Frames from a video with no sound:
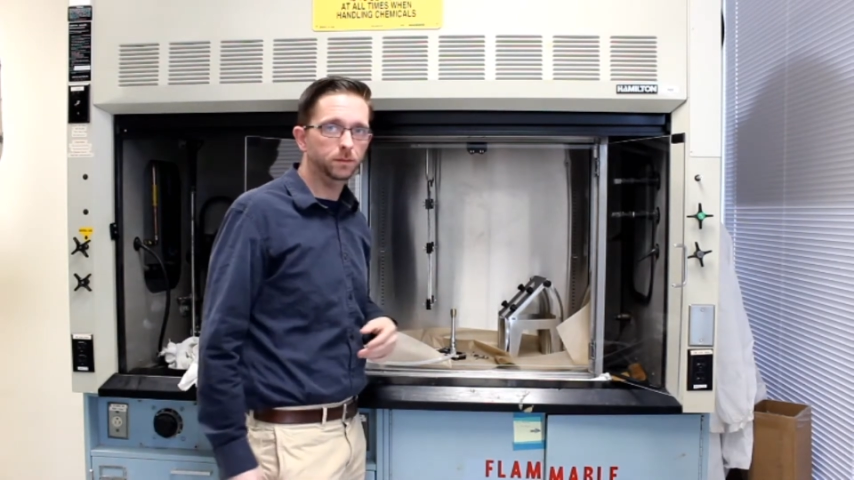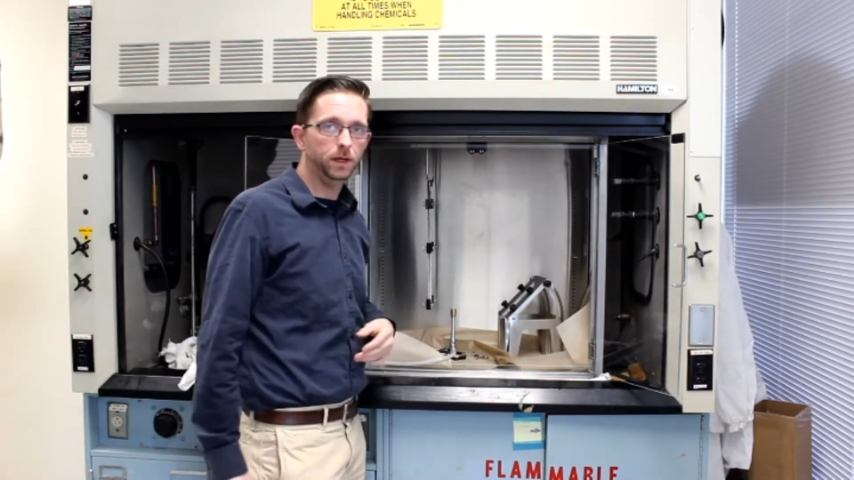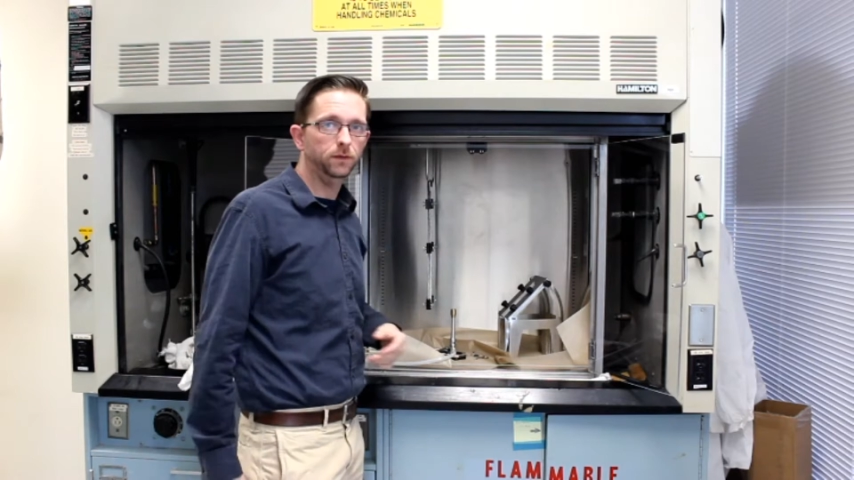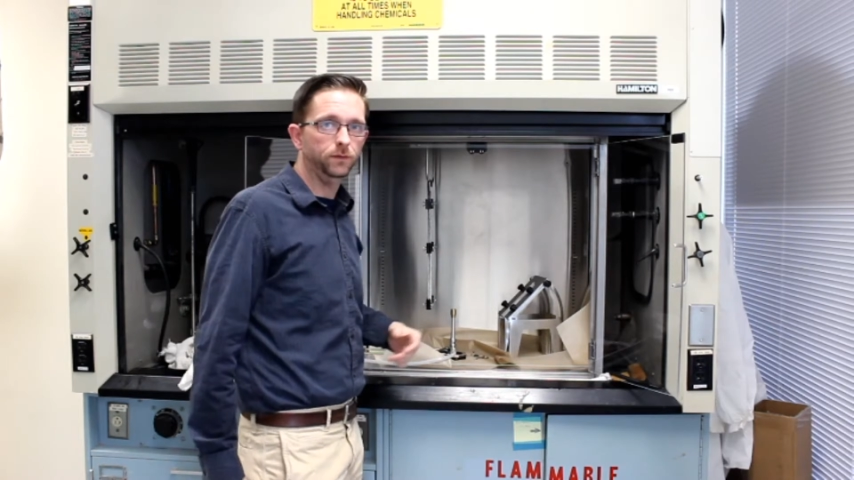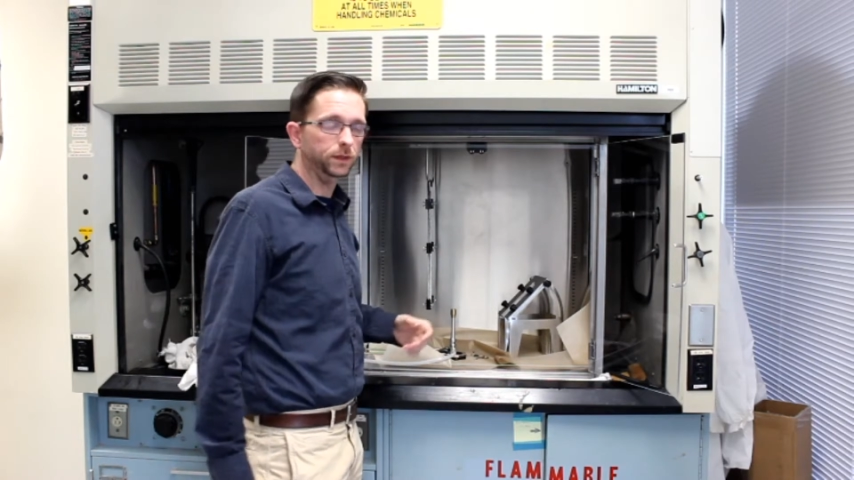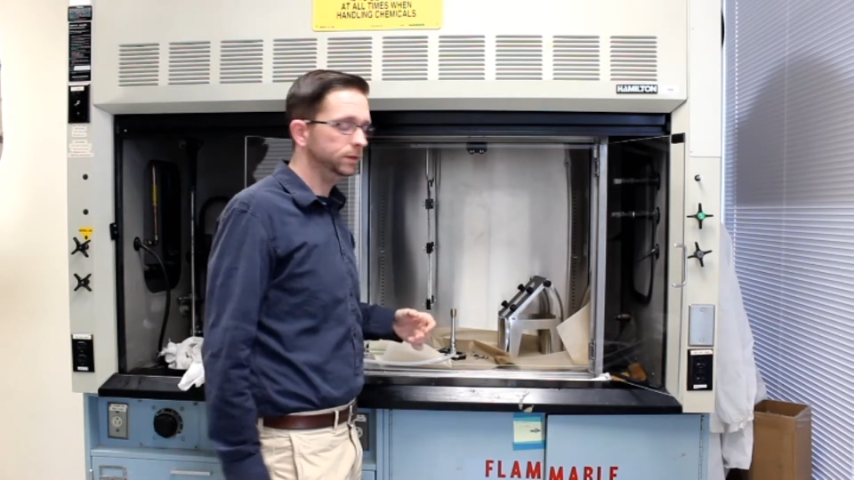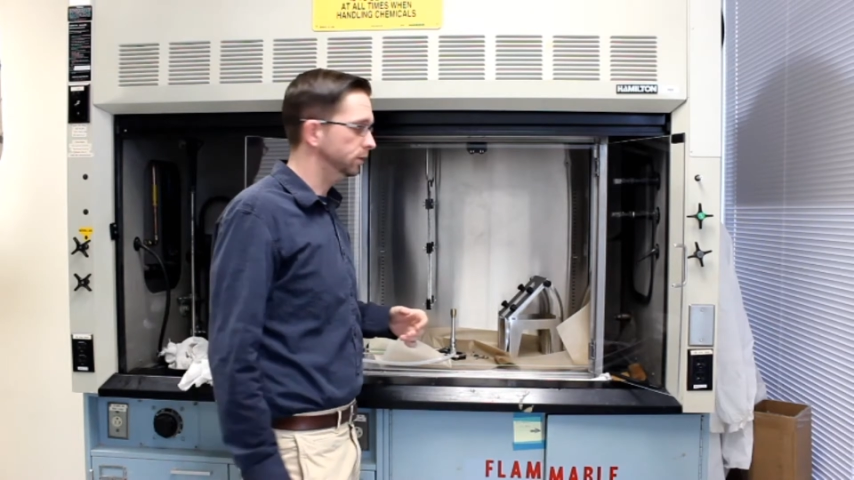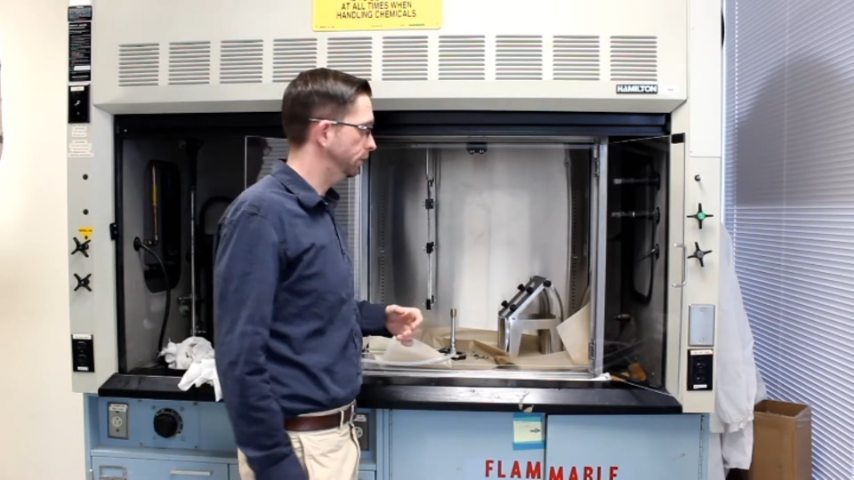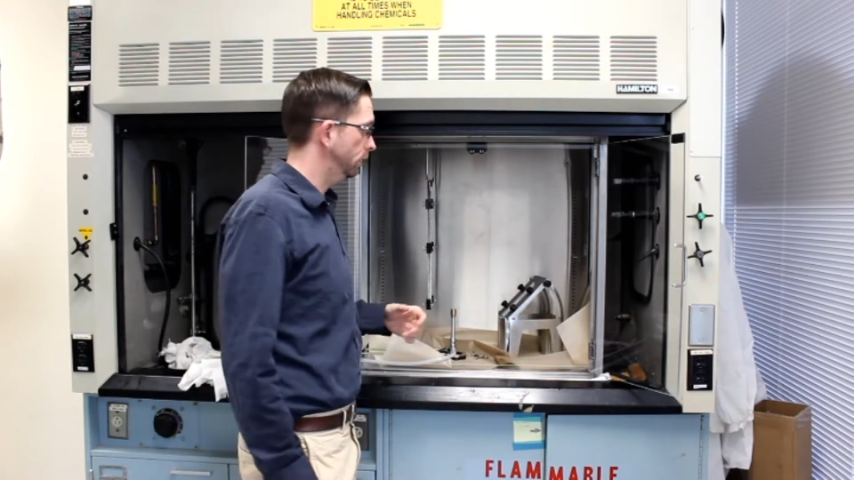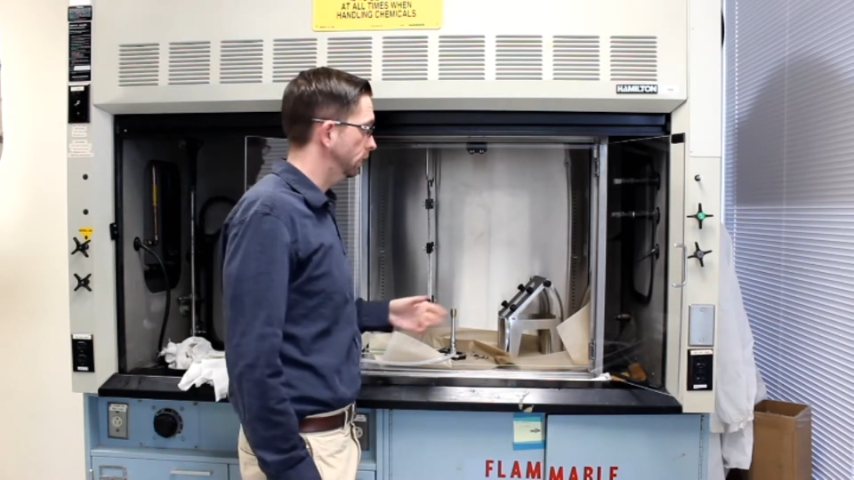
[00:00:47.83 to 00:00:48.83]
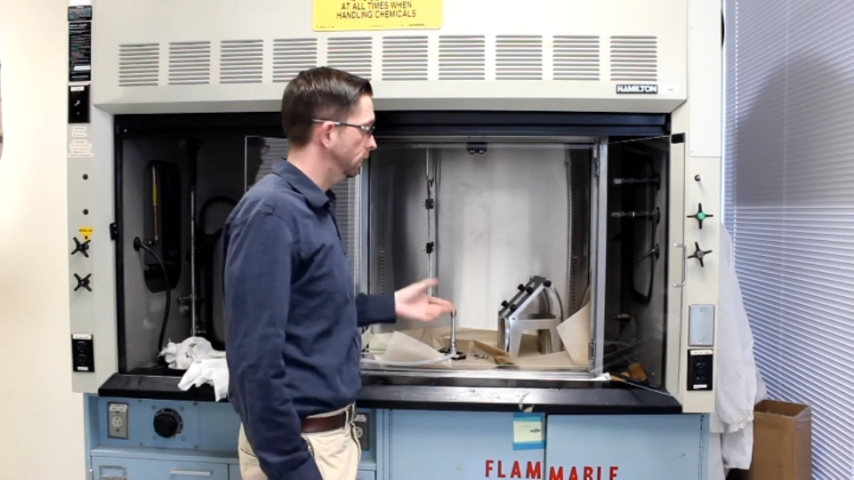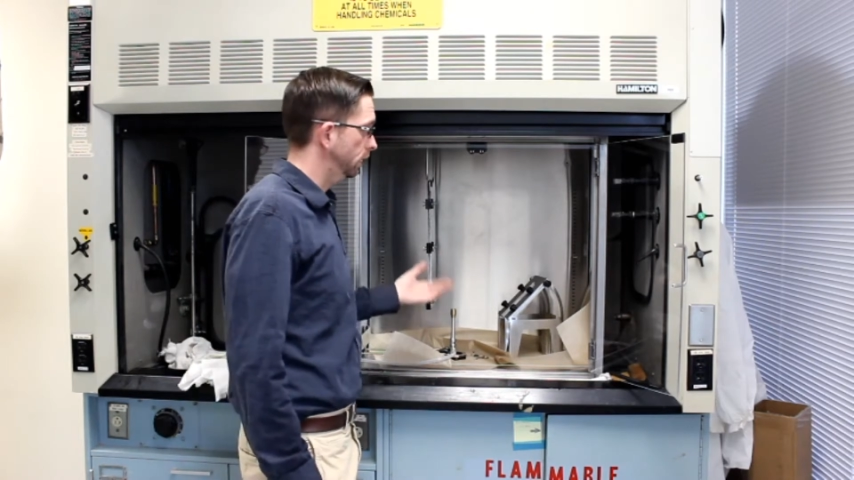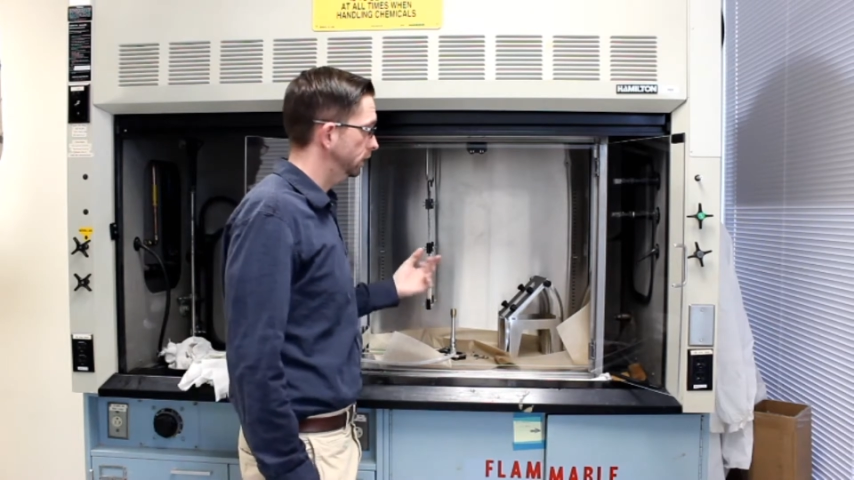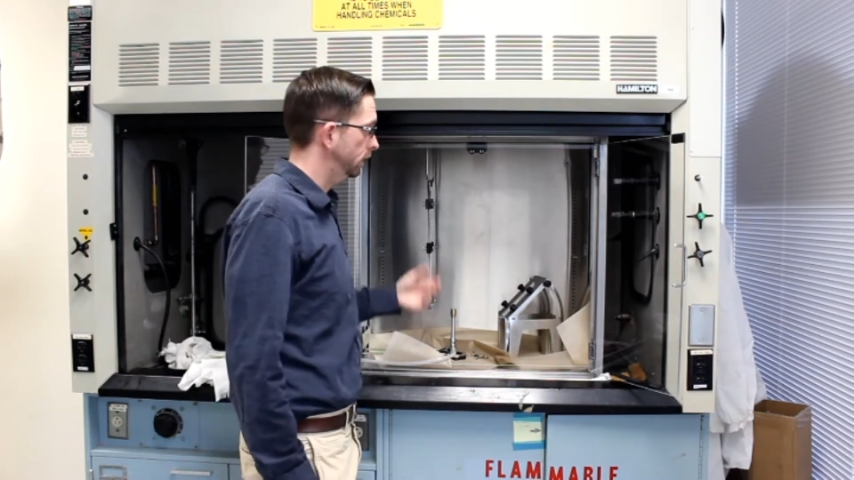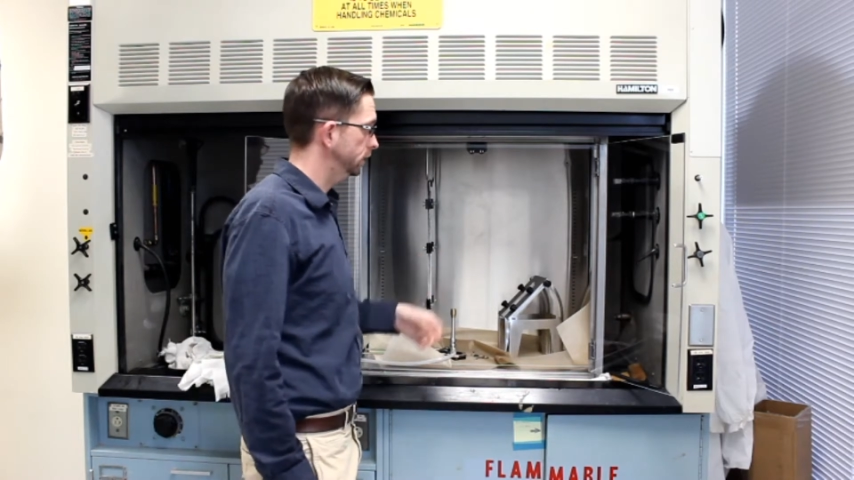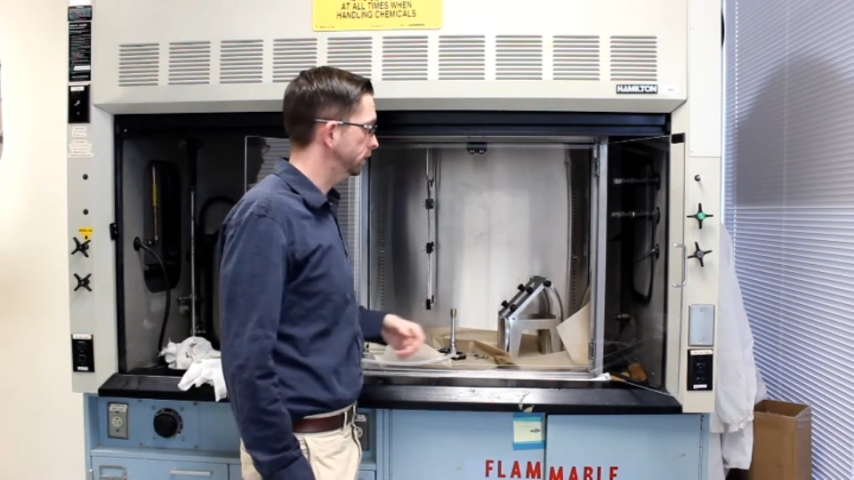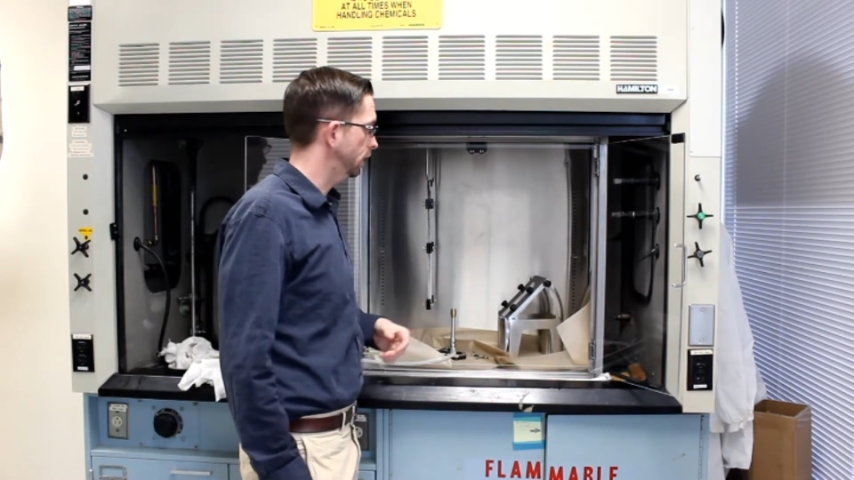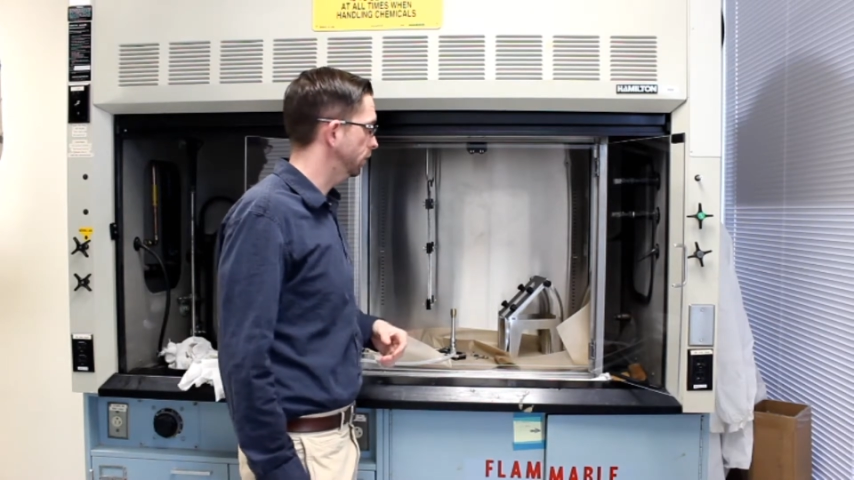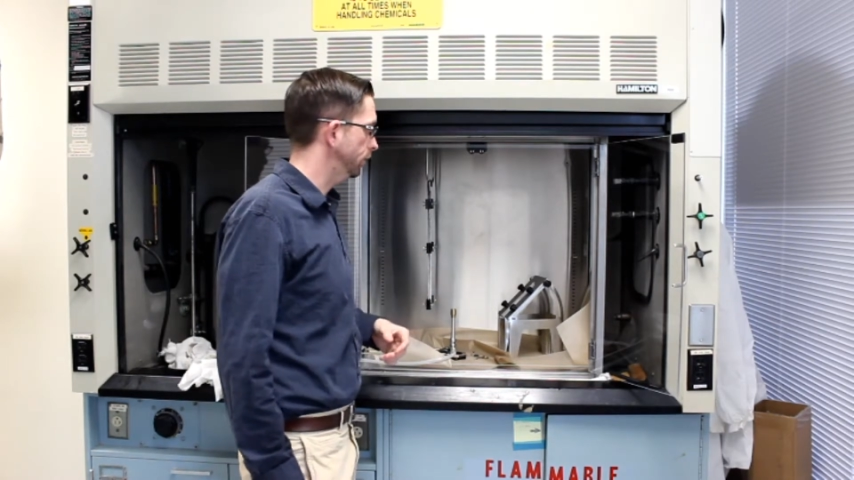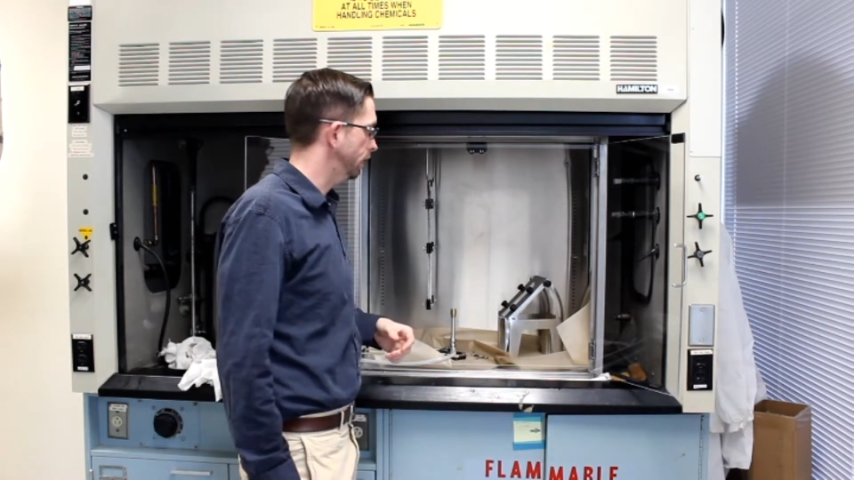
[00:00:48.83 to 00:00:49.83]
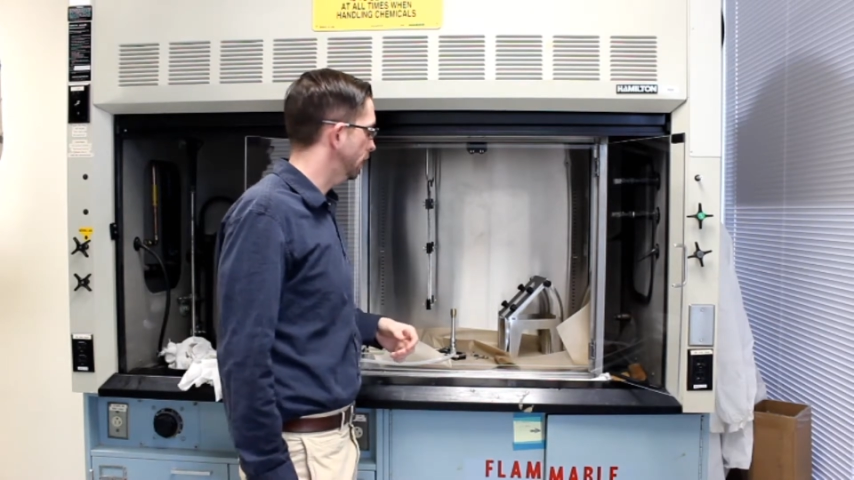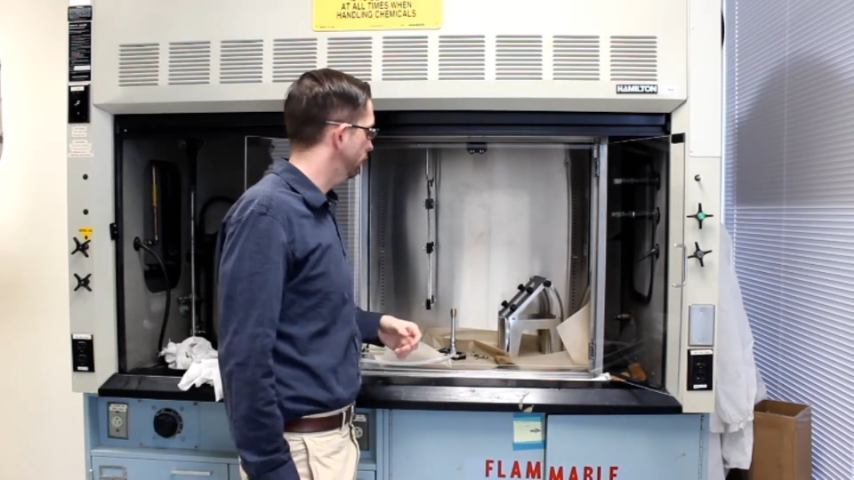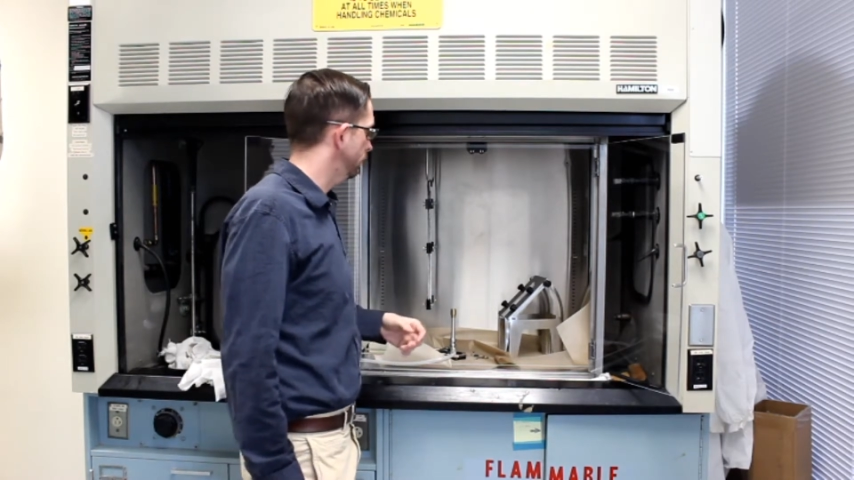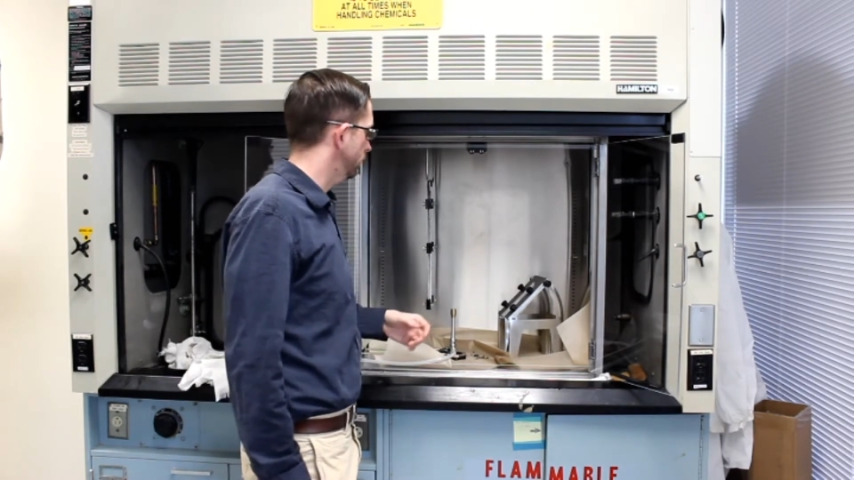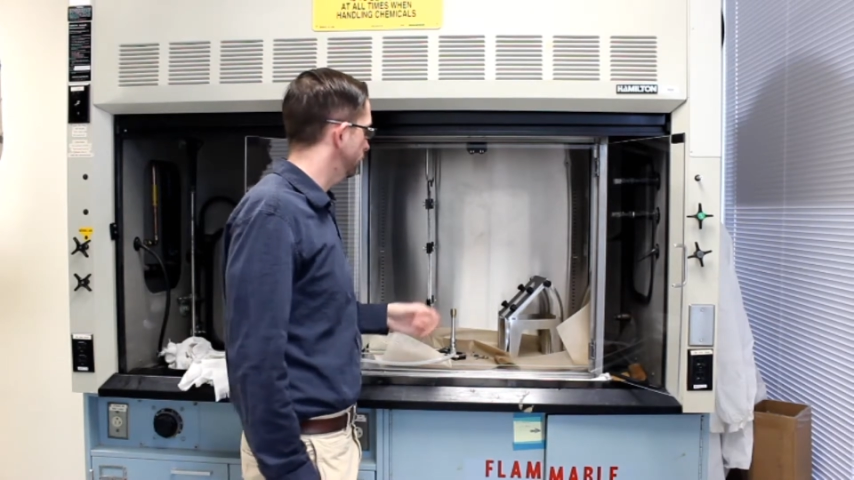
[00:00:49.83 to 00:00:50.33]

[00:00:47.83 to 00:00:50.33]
made fixture or test chamber we have here.